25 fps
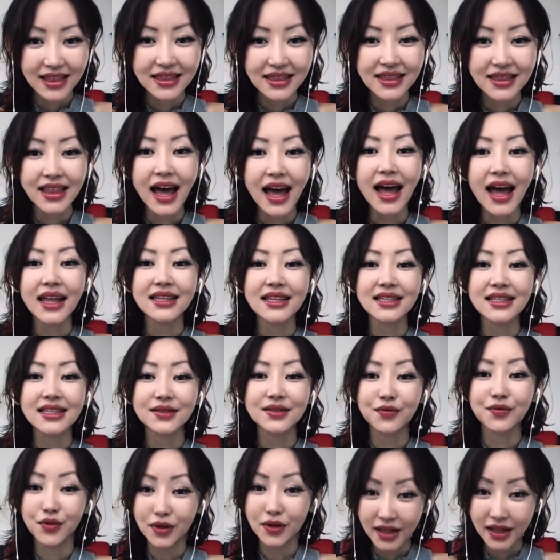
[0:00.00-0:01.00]
That
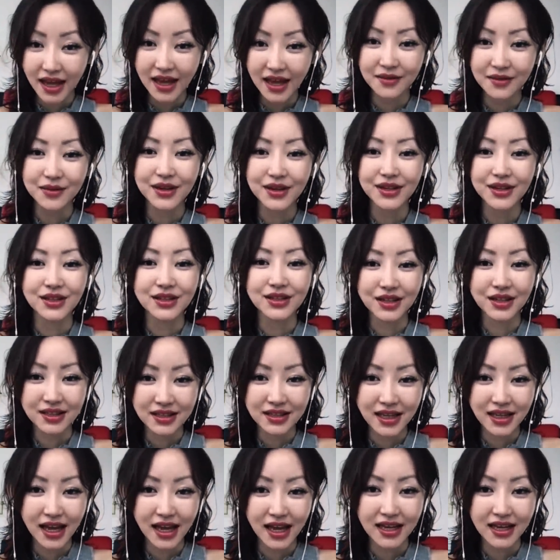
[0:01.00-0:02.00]
for them is a
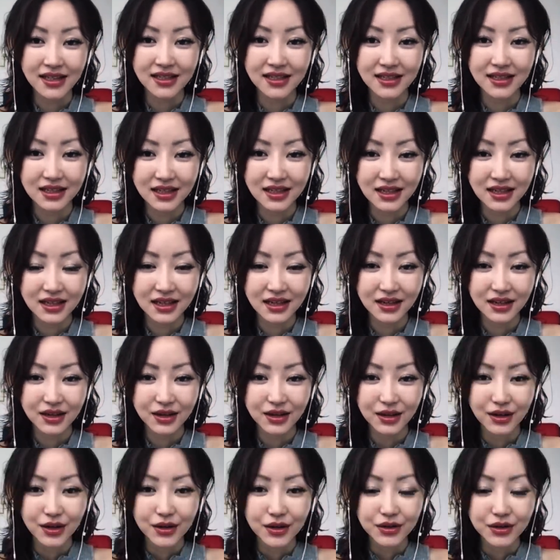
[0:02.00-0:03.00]
success.
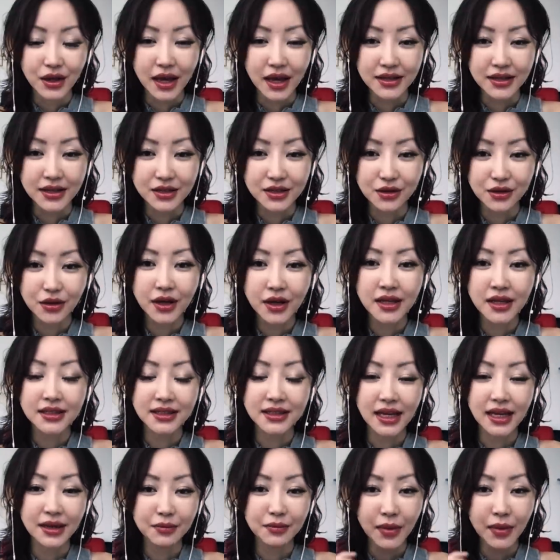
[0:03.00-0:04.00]
So as long as
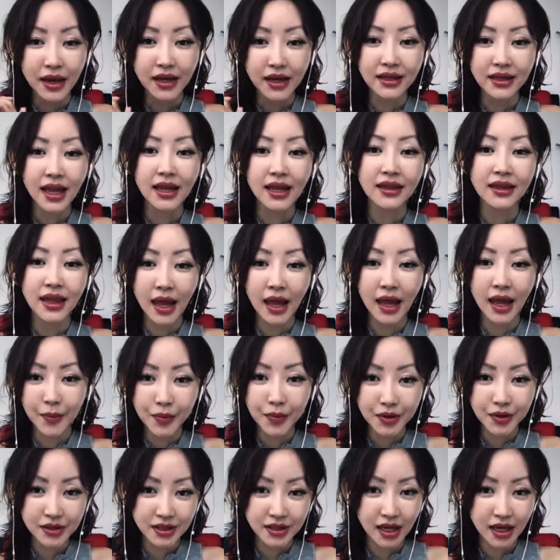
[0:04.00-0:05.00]
they maintain
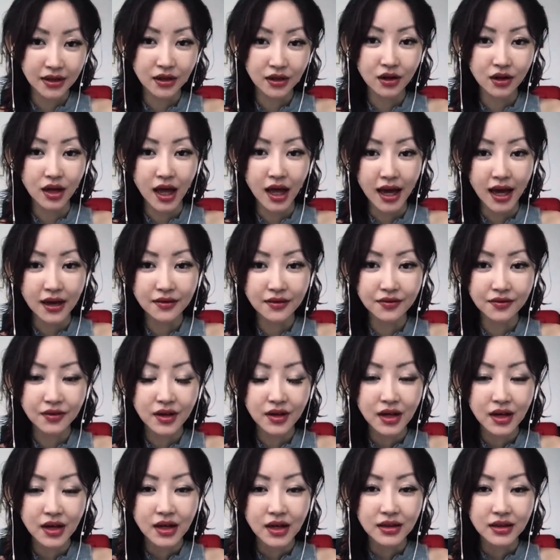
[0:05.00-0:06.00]
10% alive,
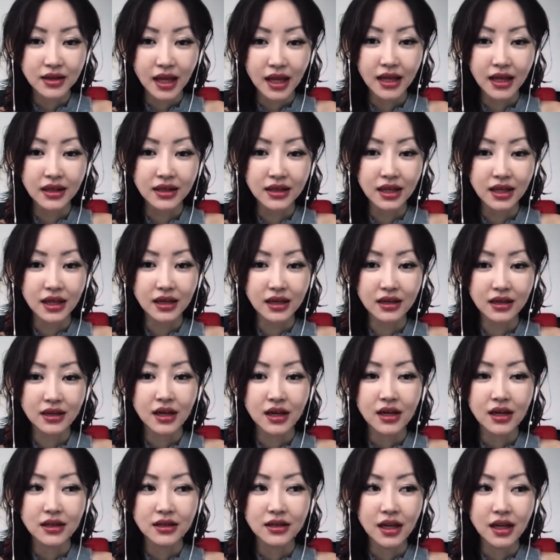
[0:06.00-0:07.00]
they think
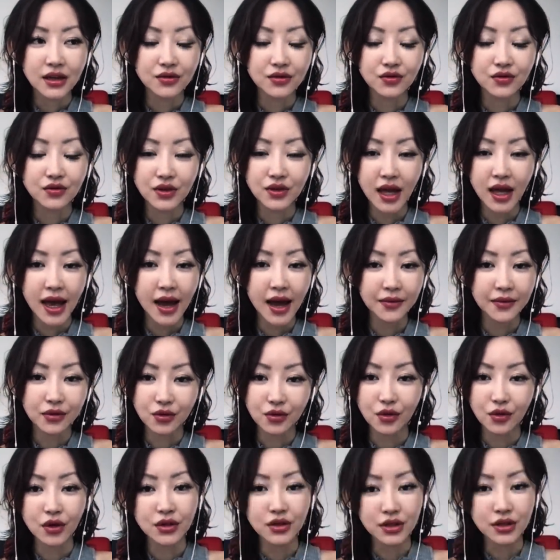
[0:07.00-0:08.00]
they do not have to do
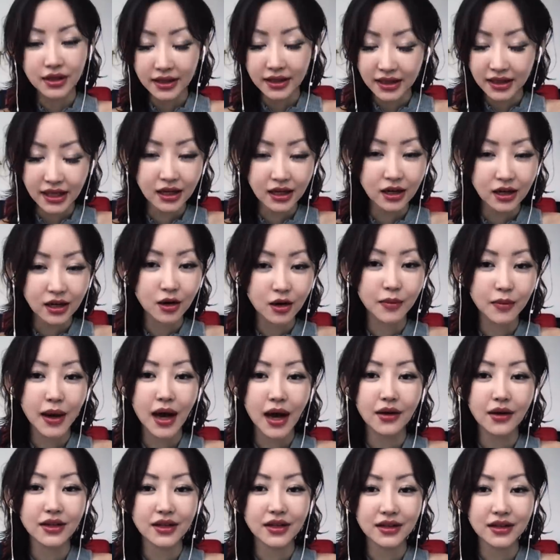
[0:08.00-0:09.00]
a thing
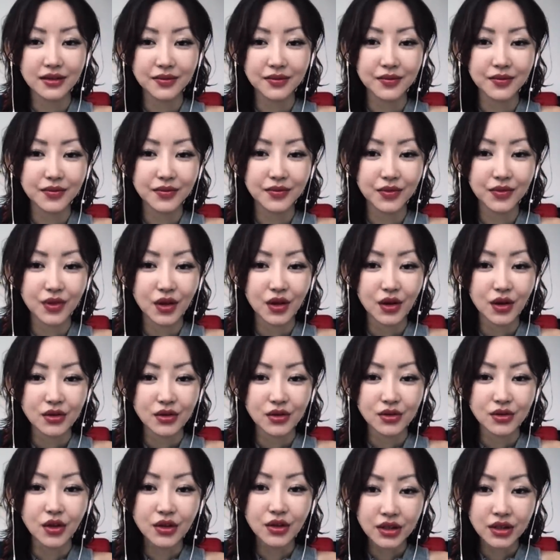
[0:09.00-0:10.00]
about it.
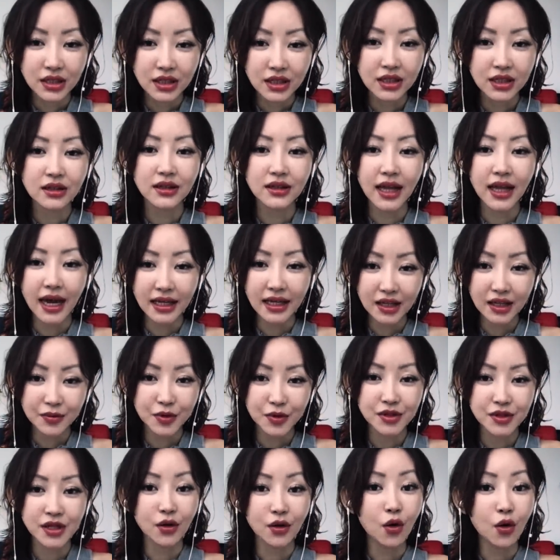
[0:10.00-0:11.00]
So until the
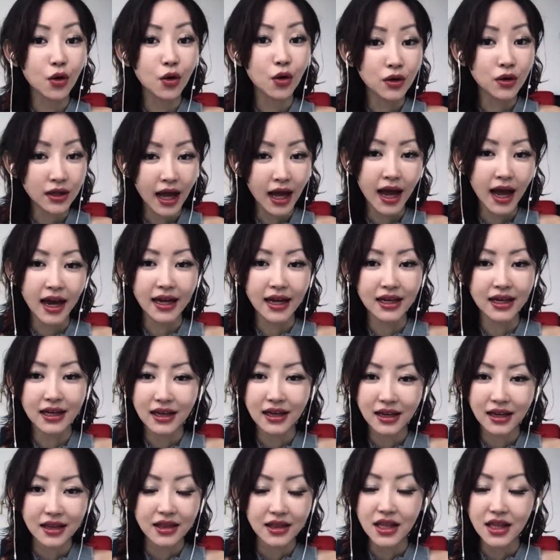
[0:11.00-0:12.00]
90% all die,
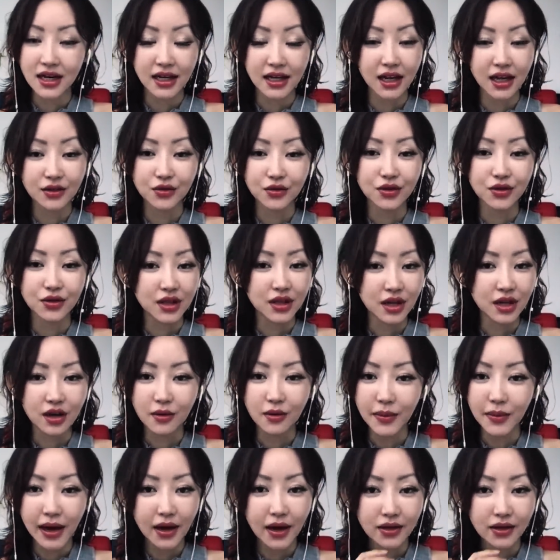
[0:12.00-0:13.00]
they're going to do a thing
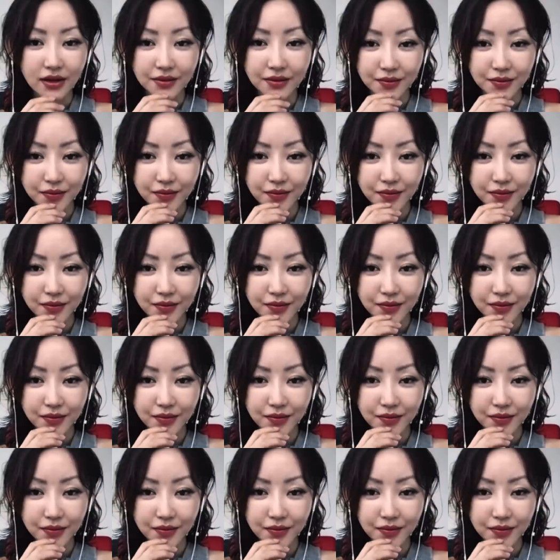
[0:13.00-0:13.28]
about it.